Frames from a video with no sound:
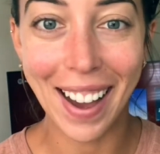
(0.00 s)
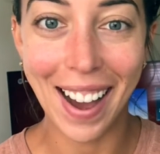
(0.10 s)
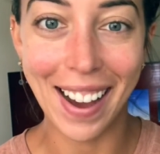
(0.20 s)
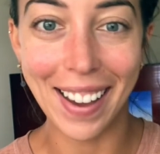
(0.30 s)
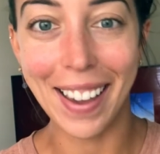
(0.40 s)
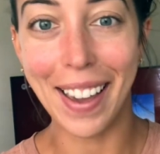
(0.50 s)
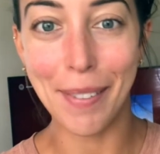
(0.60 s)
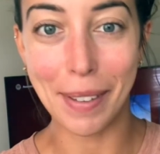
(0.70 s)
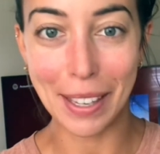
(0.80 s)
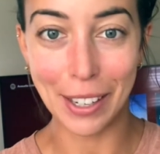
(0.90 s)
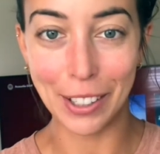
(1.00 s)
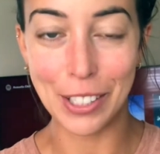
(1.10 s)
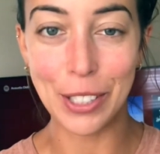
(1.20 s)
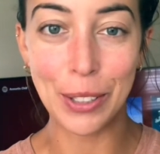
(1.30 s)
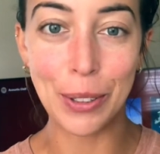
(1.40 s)
I am here
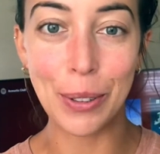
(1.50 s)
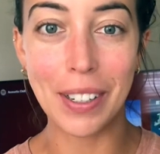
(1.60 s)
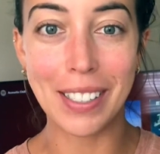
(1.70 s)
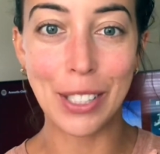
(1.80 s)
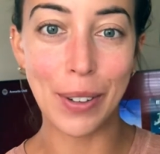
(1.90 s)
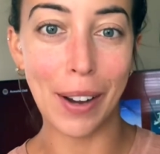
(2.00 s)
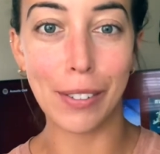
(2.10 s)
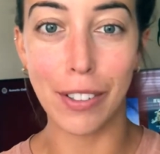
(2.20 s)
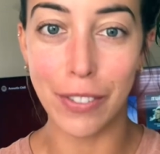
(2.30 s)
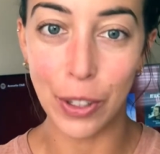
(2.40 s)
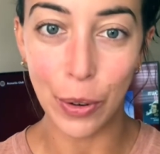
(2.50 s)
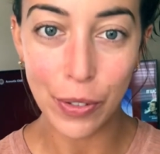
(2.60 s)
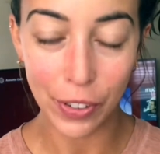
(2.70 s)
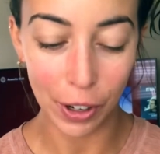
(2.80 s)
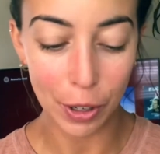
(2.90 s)
to do a review for
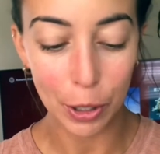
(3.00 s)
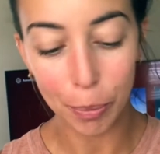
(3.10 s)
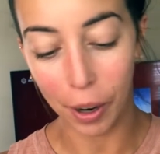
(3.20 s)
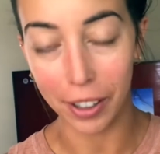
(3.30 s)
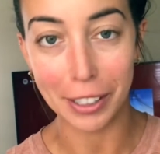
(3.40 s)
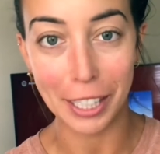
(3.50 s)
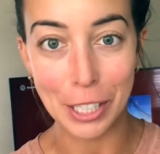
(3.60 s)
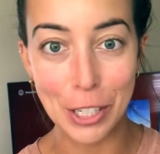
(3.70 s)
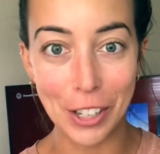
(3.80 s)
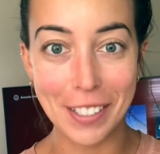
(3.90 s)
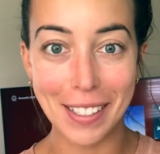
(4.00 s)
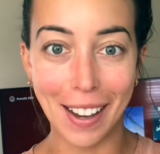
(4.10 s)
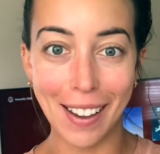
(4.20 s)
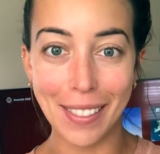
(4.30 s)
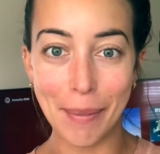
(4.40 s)
a new product I just got in
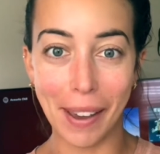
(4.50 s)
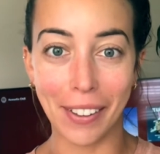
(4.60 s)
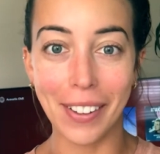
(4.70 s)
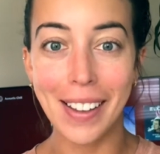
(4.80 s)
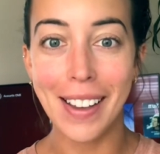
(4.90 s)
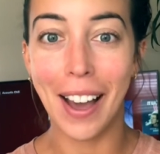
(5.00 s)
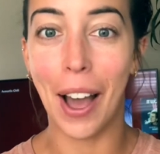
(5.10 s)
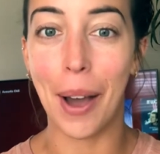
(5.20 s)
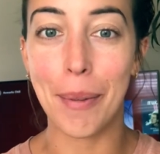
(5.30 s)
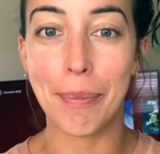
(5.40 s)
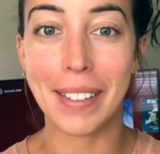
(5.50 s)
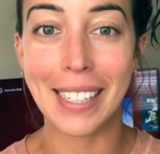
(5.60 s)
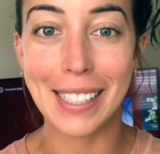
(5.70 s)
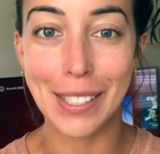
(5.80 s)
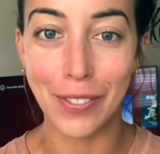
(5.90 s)
the mail.
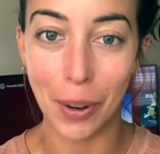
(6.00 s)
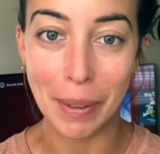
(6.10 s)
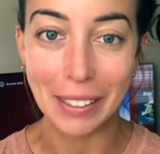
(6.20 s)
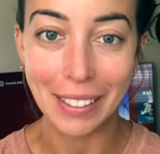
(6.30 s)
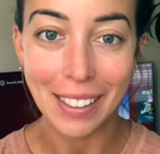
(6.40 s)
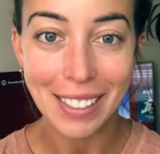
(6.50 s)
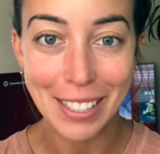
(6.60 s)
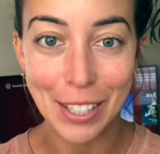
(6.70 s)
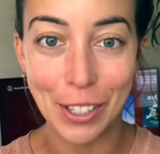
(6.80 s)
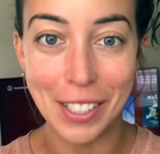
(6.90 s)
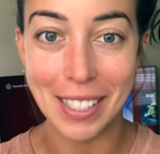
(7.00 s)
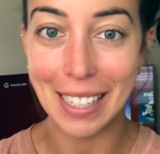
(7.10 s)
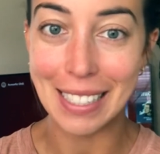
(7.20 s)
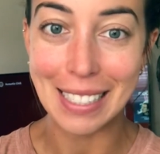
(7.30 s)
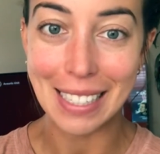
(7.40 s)
It's from Ilia. It's their
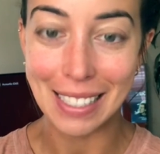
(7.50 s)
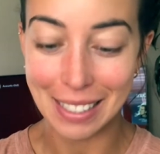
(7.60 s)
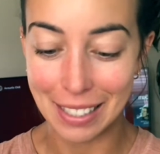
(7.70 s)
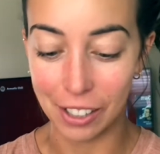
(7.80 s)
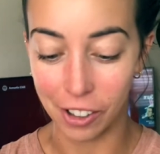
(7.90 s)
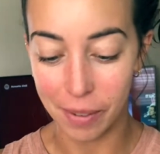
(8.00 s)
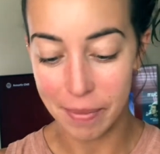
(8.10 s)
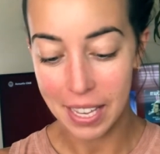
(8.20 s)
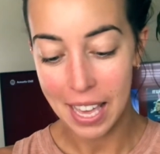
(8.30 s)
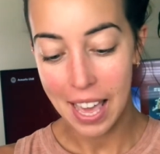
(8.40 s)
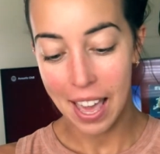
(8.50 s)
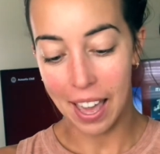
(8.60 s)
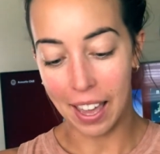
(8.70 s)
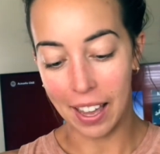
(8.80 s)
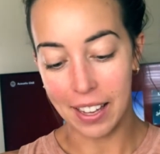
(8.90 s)
skin tint serum,
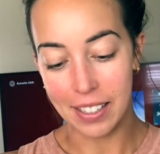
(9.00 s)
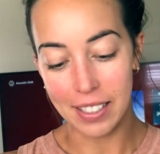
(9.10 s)
and